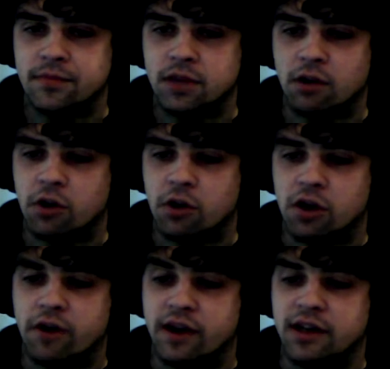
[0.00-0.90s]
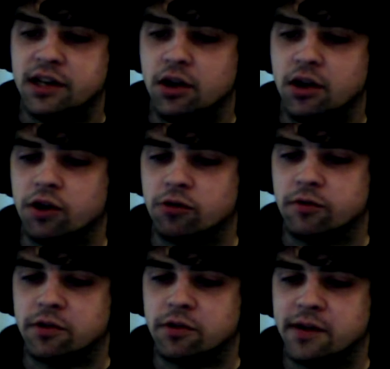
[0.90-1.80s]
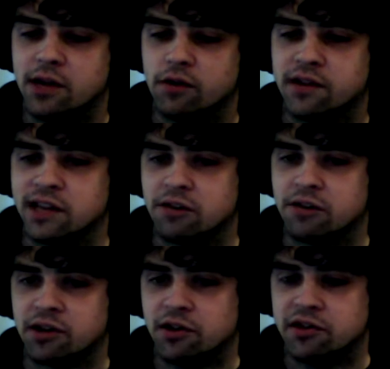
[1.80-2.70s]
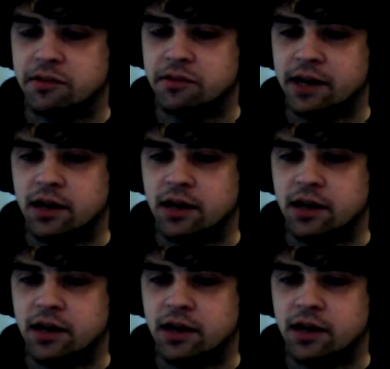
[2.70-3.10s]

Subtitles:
And I want to know if I can need to hold a removal spell or if this Lingering Souls is better.